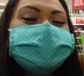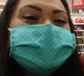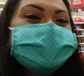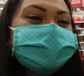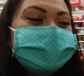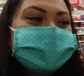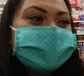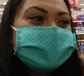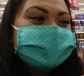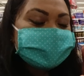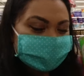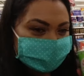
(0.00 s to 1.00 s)
Pick and
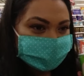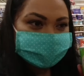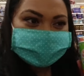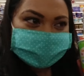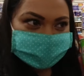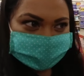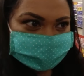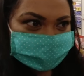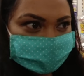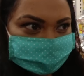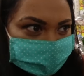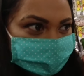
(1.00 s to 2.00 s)
mix. I have to say, this
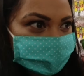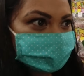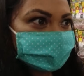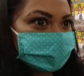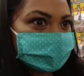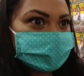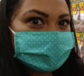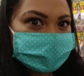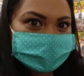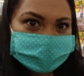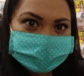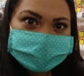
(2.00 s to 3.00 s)
is like my favorite thing
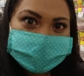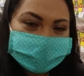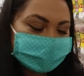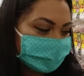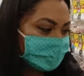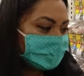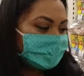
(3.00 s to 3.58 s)
about the UK.